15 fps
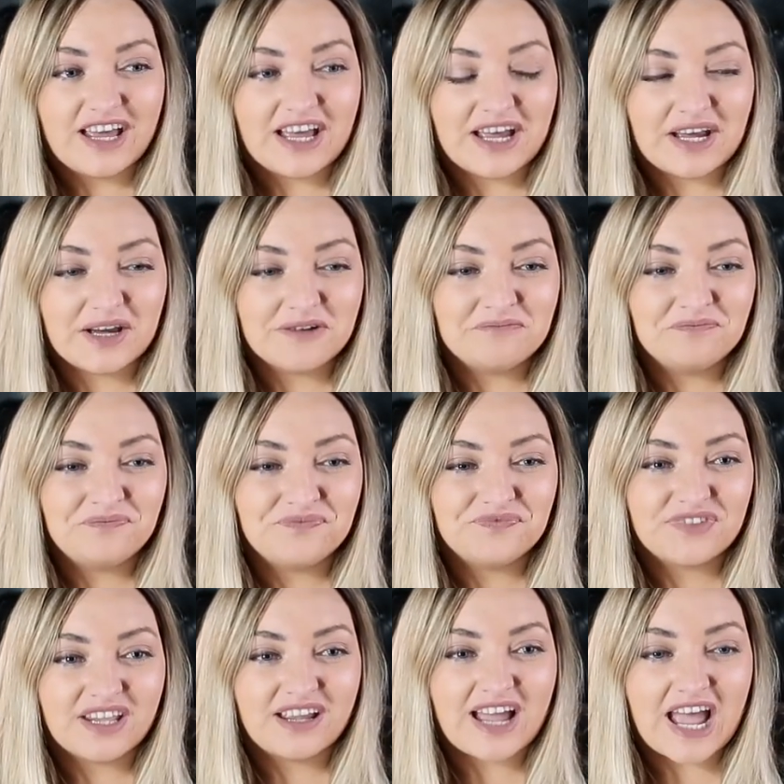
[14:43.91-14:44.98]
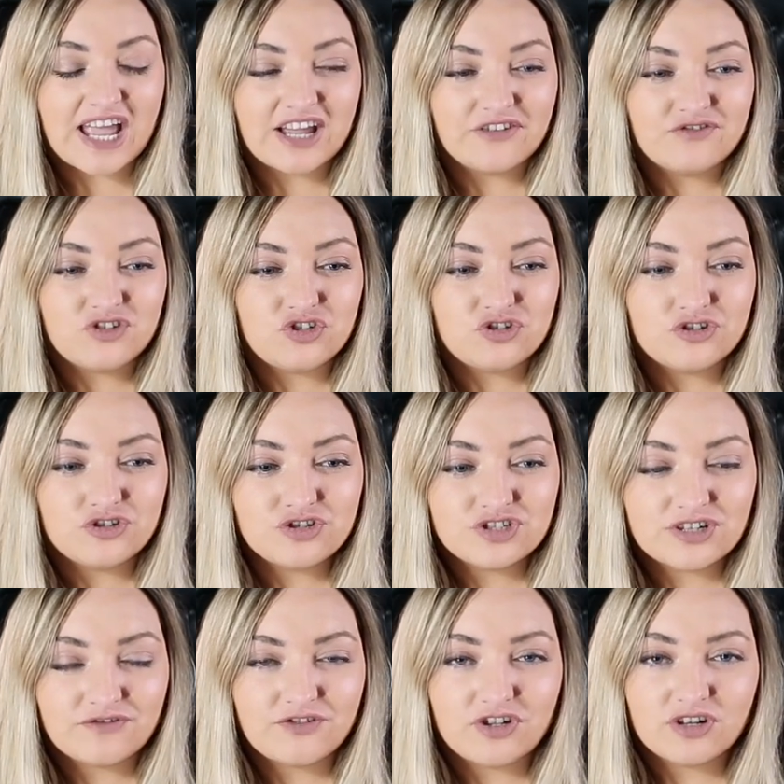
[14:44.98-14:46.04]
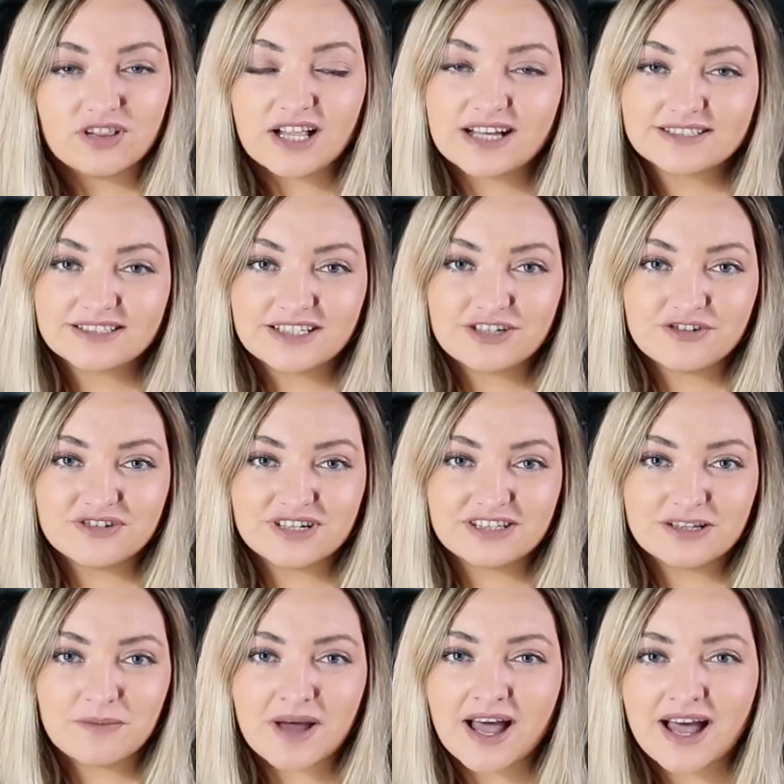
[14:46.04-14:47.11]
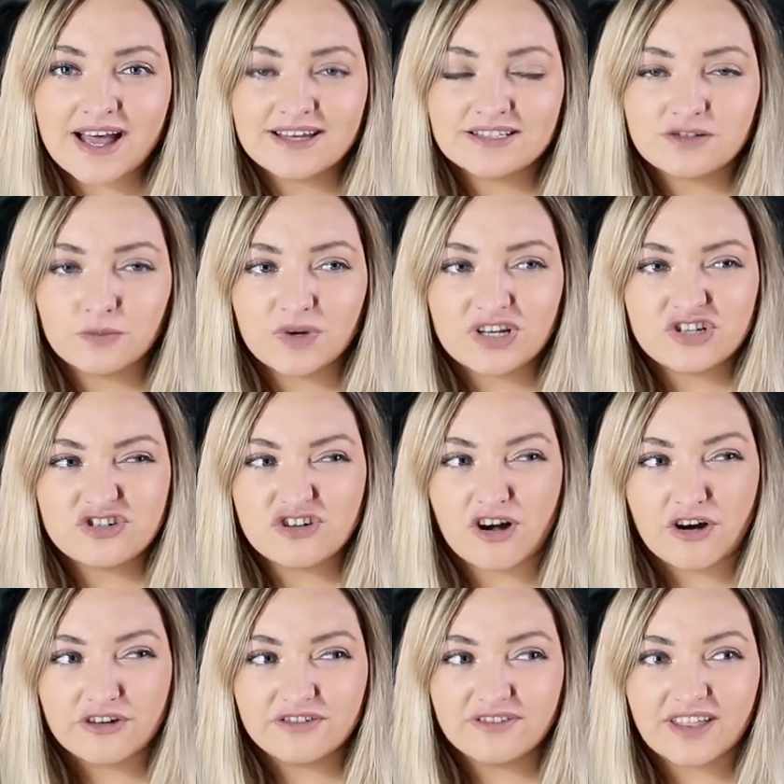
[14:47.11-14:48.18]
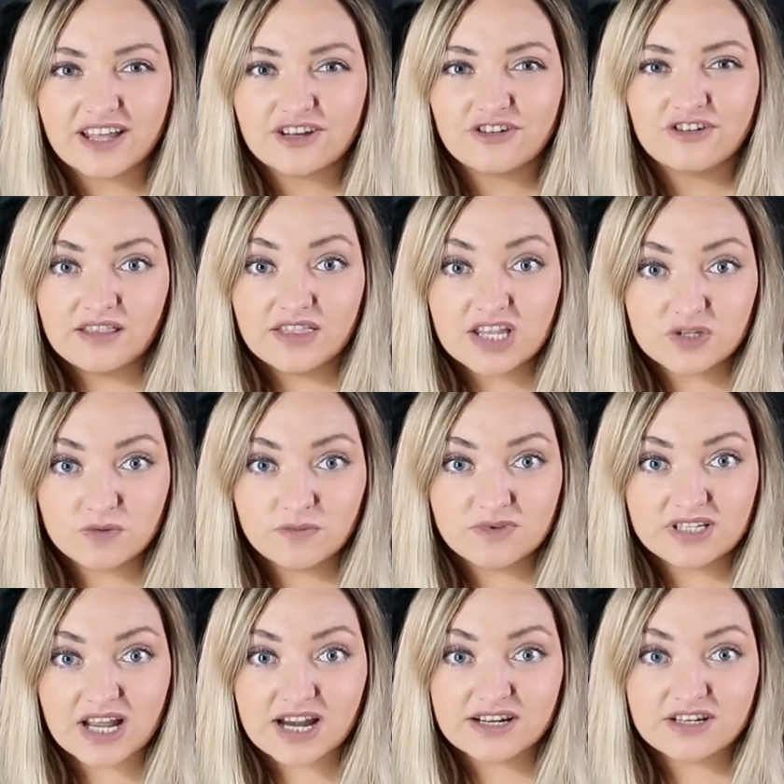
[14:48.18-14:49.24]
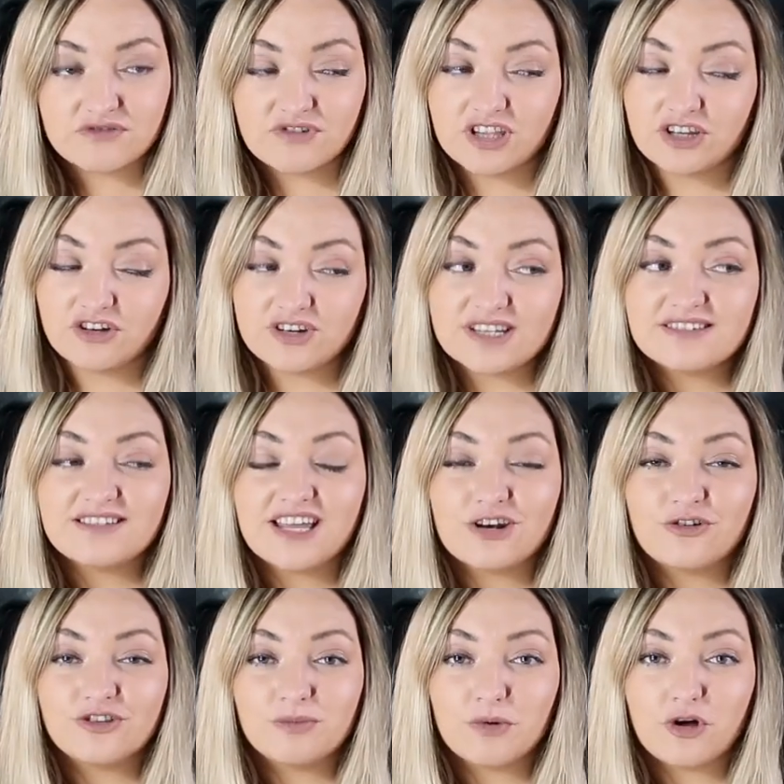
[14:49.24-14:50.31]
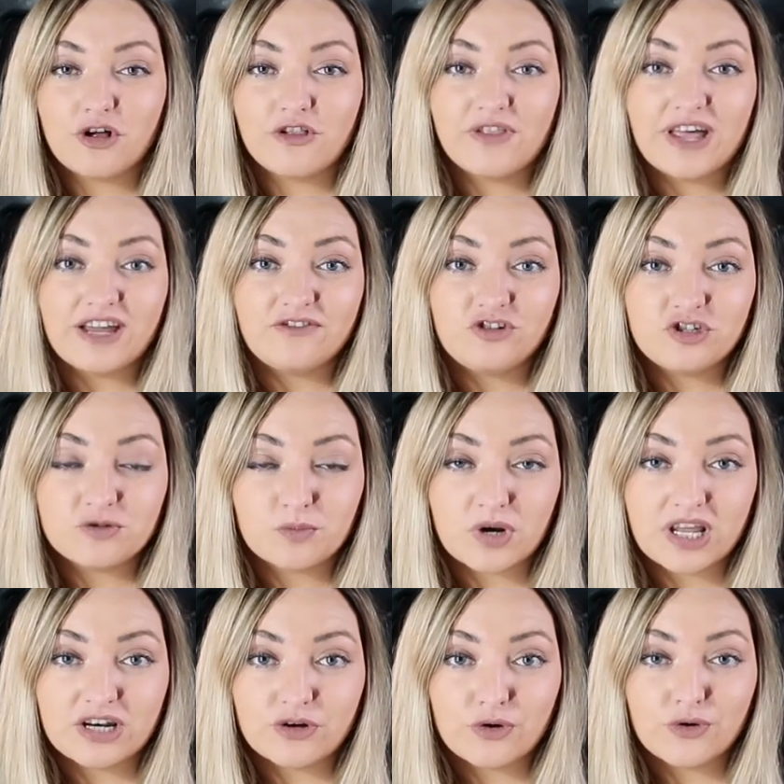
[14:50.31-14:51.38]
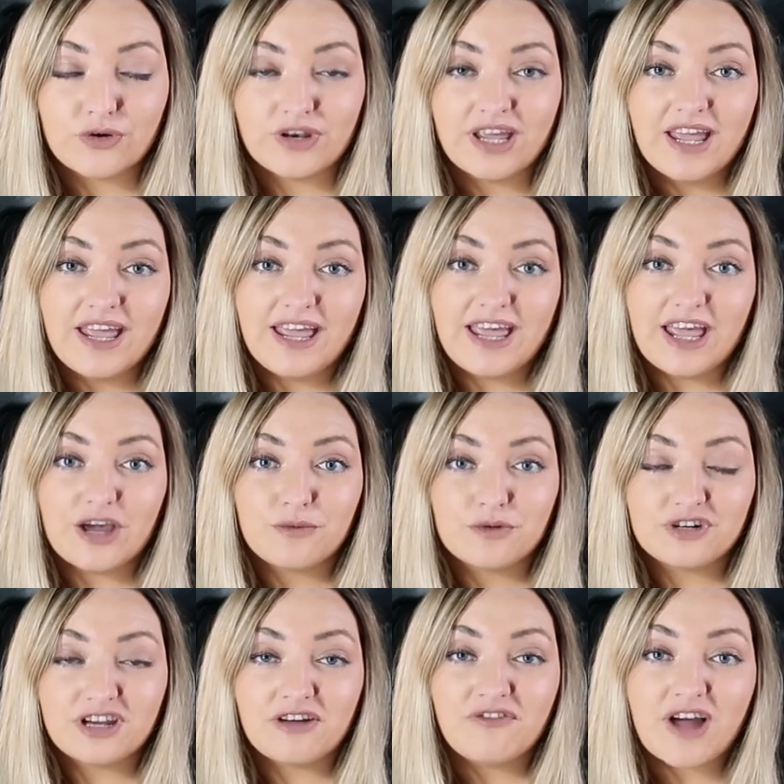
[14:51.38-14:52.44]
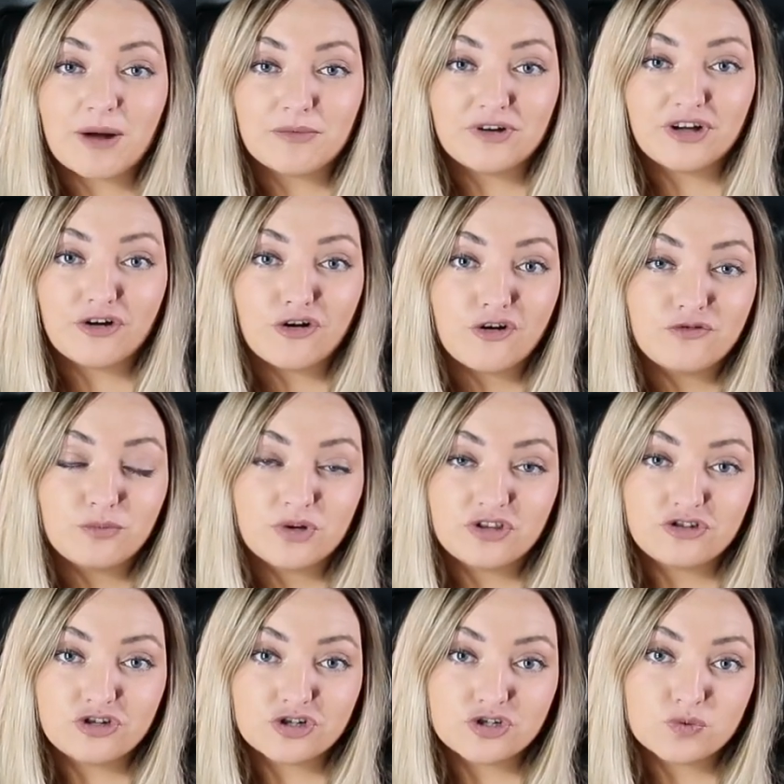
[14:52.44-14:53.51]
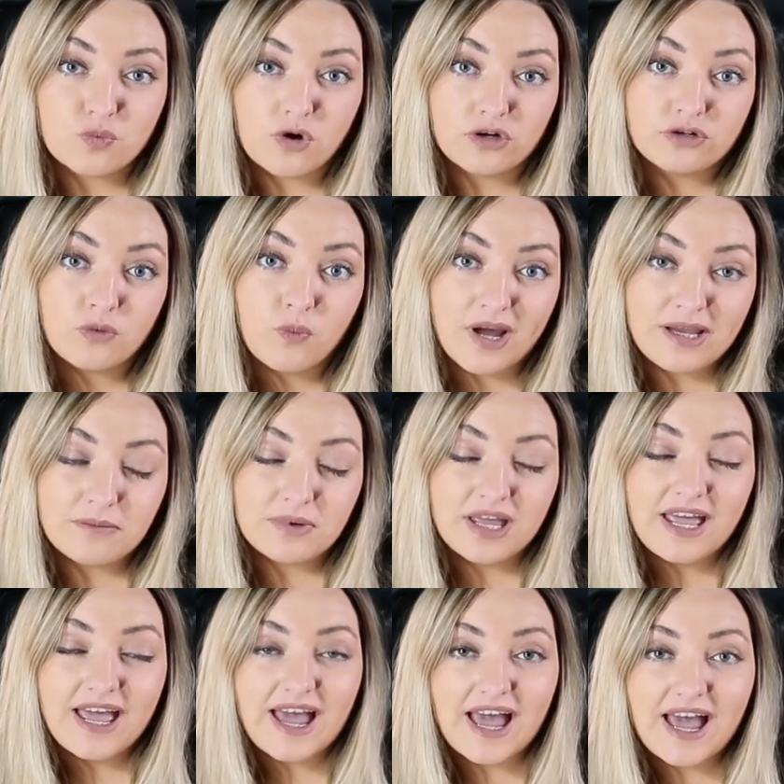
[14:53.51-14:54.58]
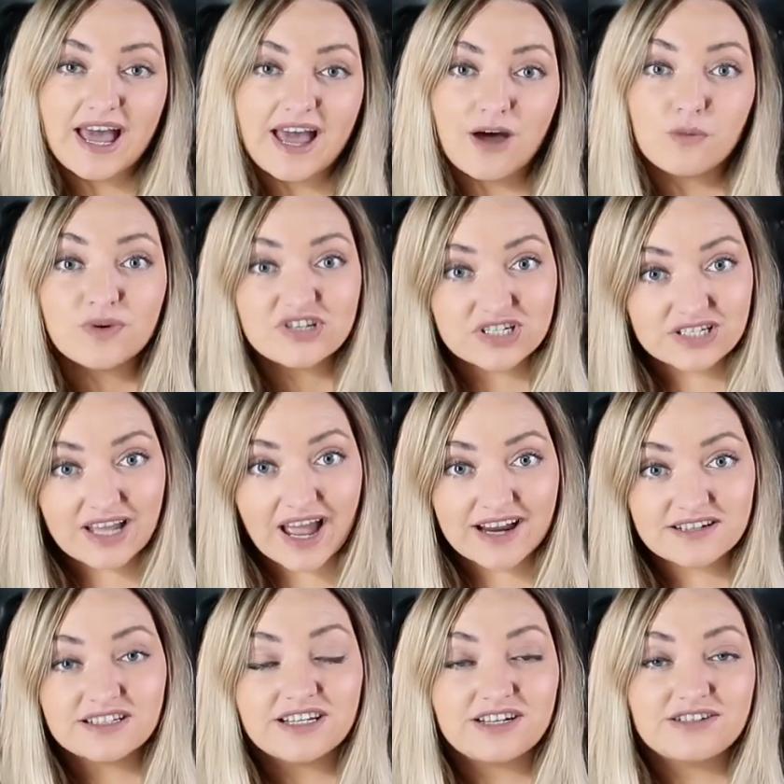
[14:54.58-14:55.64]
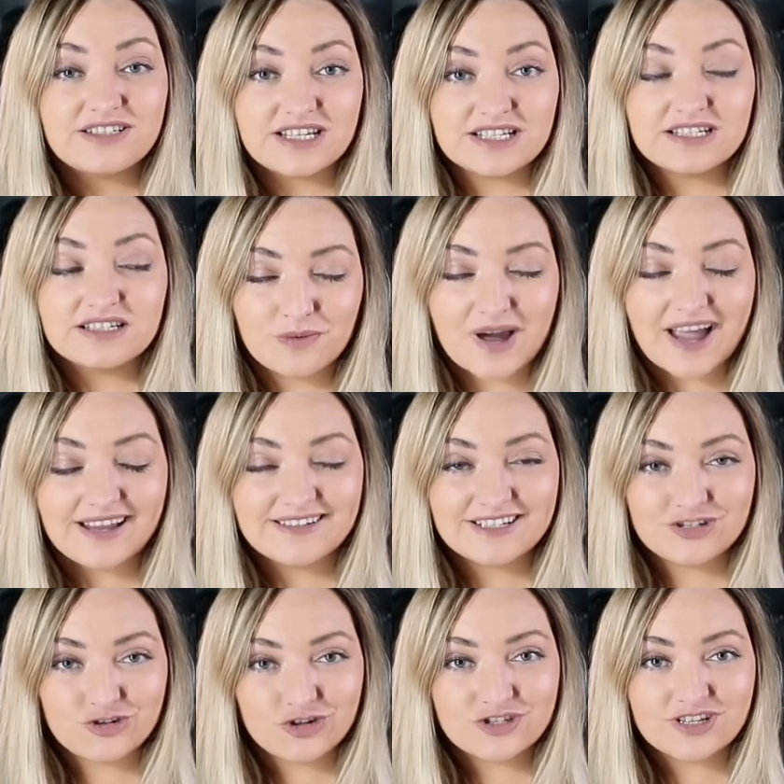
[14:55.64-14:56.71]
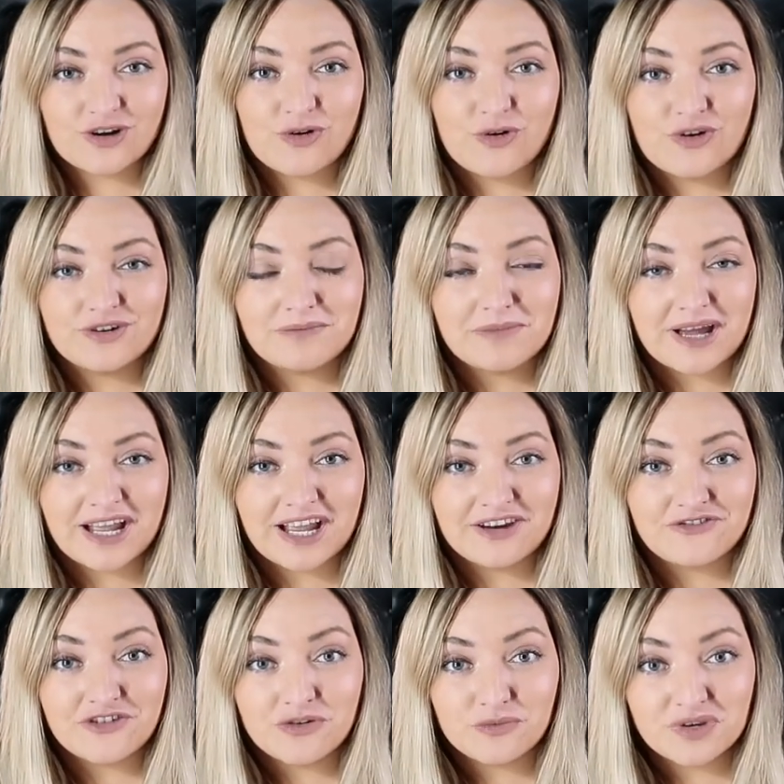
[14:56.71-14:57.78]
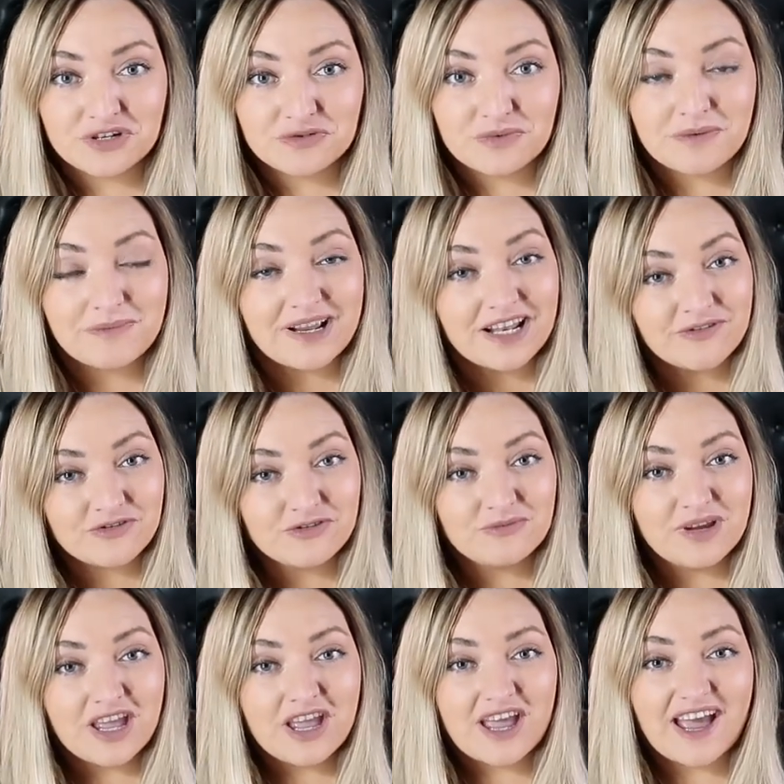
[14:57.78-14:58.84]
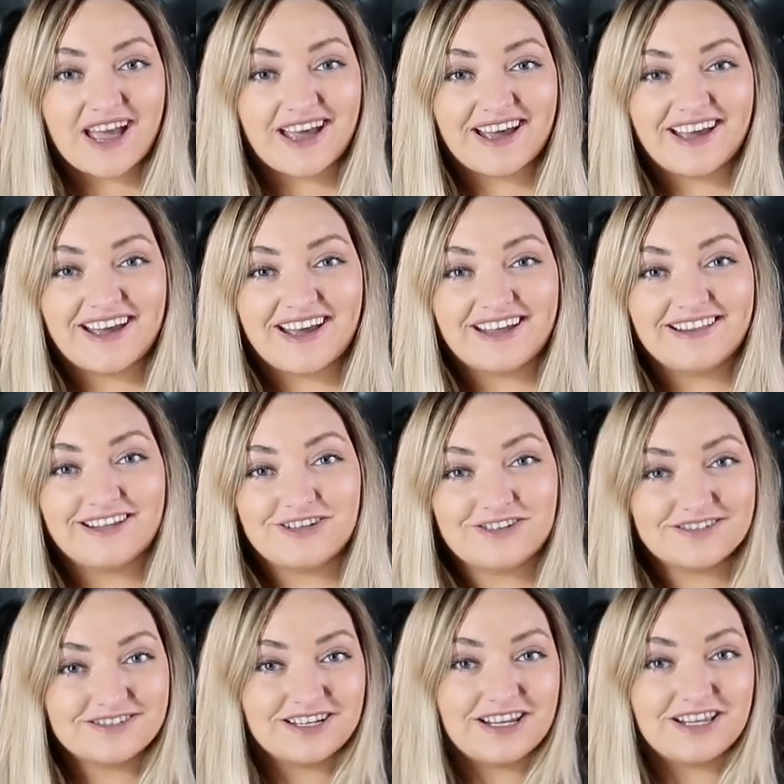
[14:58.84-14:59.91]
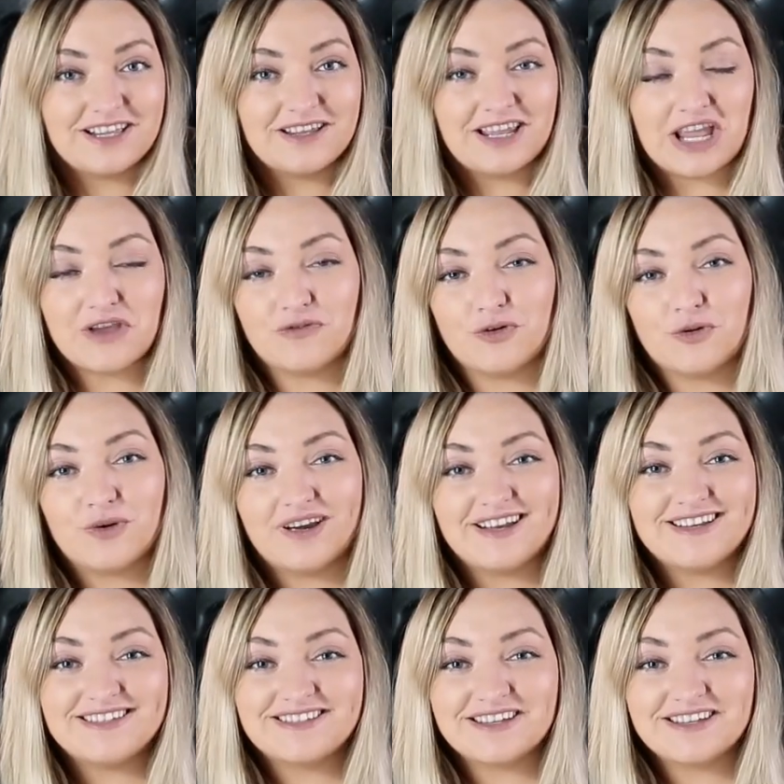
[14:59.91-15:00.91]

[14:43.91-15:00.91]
Um, I have used a few glass cleaners in the past which aren't that good. This one was actually really good. It said on the bottle that if you spread it on it would evaporate off with just one wipe, uh, which it actually did. I did use it on my front window in my living room uh, and like you see, Evo is